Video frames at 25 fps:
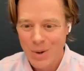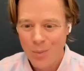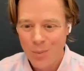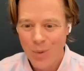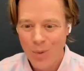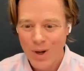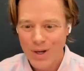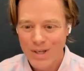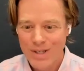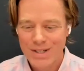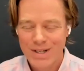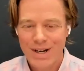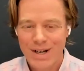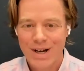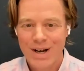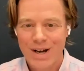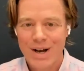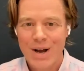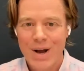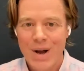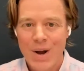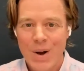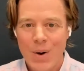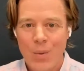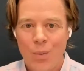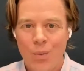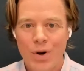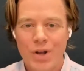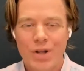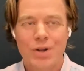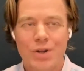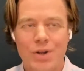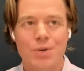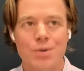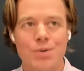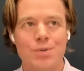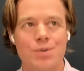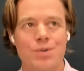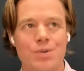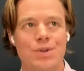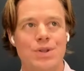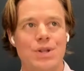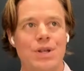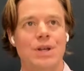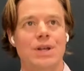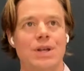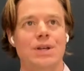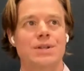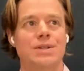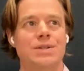What uh, what do you
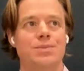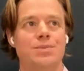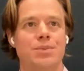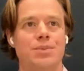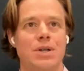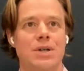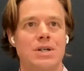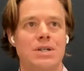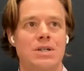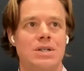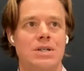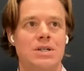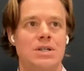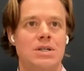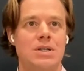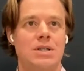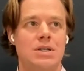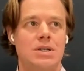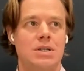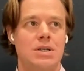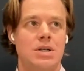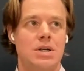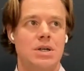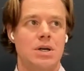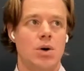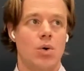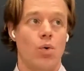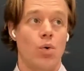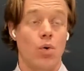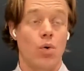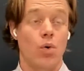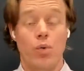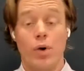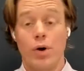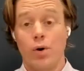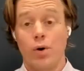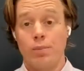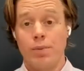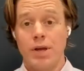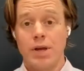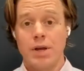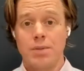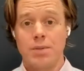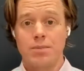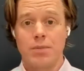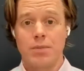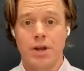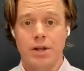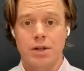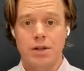think has been or will
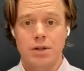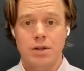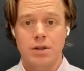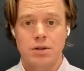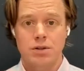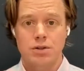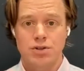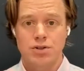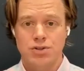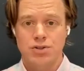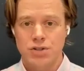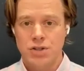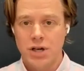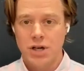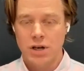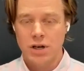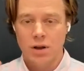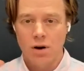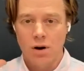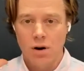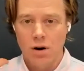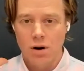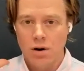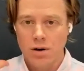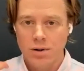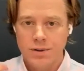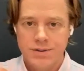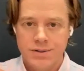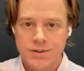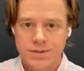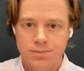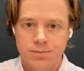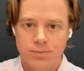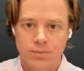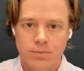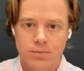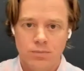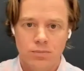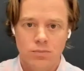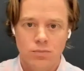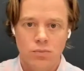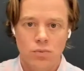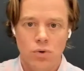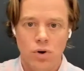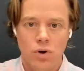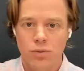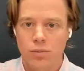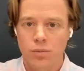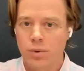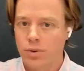be like just the kind of the hardest
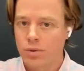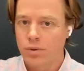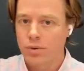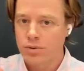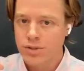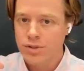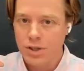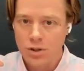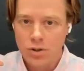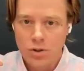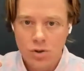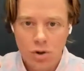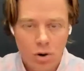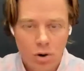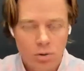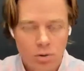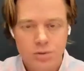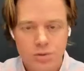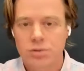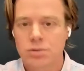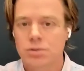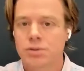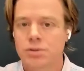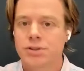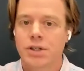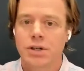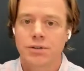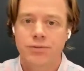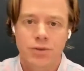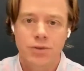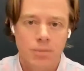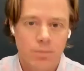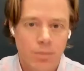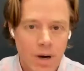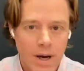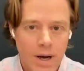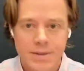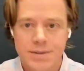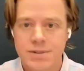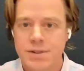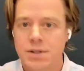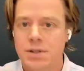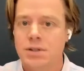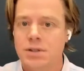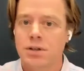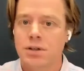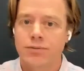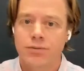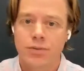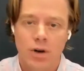whether it's like cultural shift or
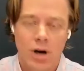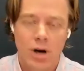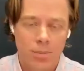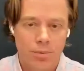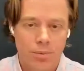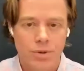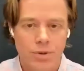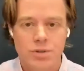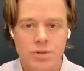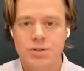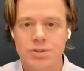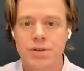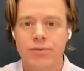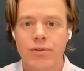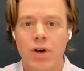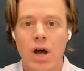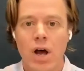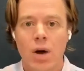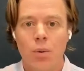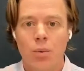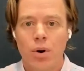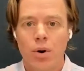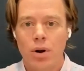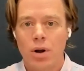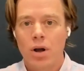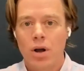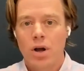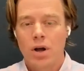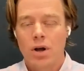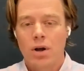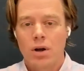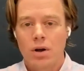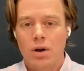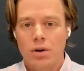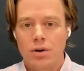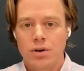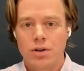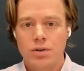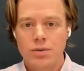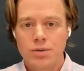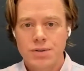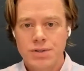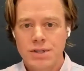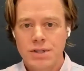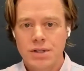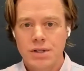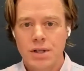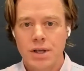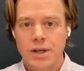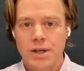mindset shift or operational shift what do you
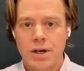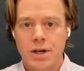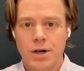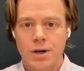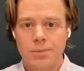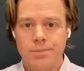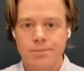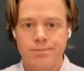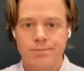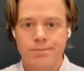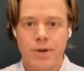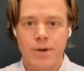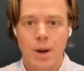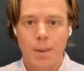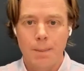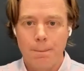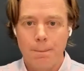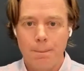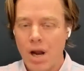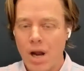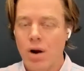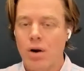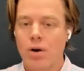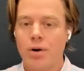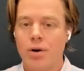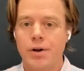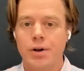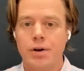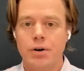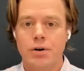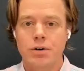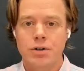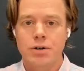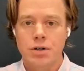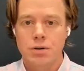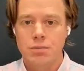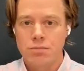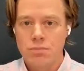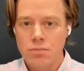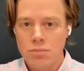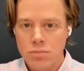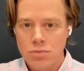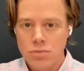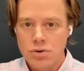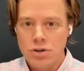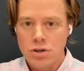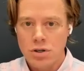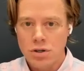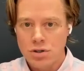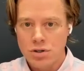see like a, a barrier to
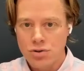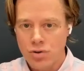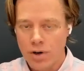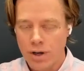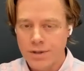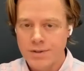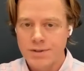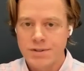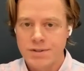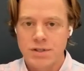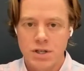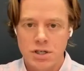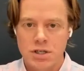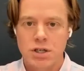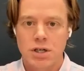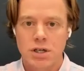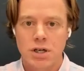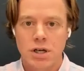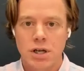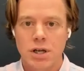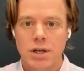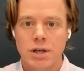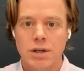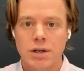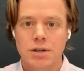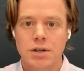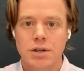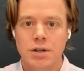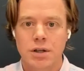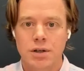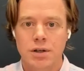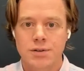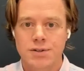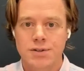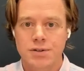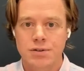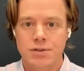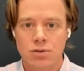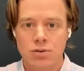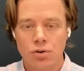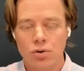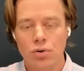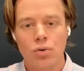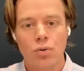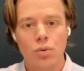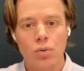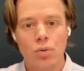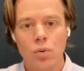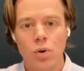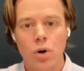to transitioning to this
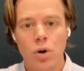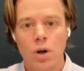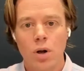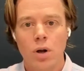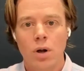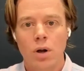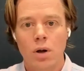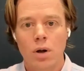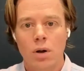new